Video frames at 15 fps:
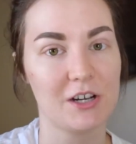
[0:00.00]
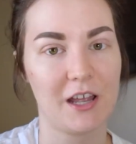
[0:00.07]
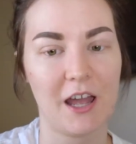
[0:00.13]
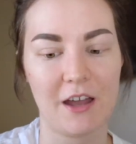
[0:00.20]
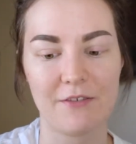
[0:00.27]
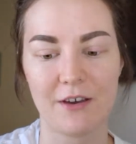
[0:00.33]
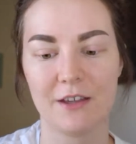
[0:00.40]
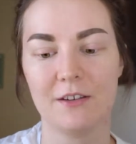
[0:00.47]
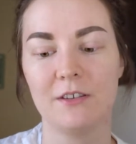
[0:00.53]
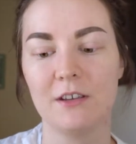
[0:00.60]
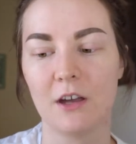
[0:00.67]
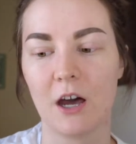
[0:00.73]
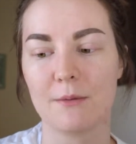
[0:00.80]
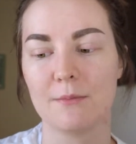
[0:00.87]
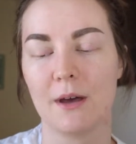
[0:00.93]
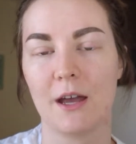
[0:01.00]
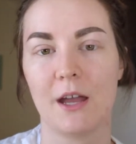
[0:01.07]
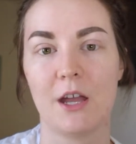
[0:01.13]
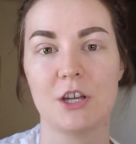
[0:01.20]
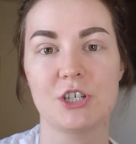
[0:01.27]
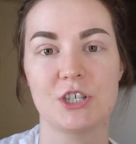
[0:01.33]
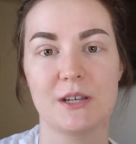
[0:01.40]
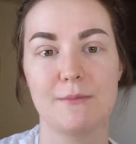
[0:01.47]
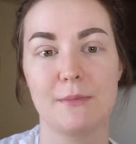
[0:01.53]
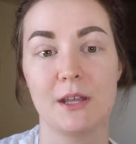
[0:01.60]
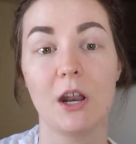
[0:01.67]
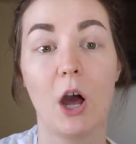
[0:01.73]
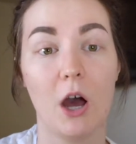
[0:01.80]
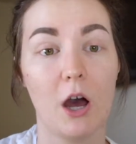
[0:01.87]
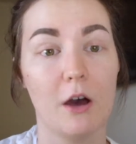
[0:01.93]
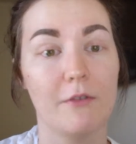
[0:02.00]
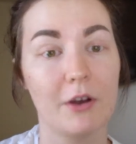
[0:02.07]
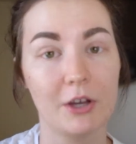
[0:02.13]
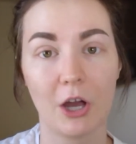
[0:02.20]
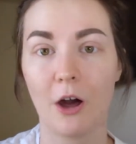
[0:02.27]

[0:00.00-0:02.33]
I finally got my shipment of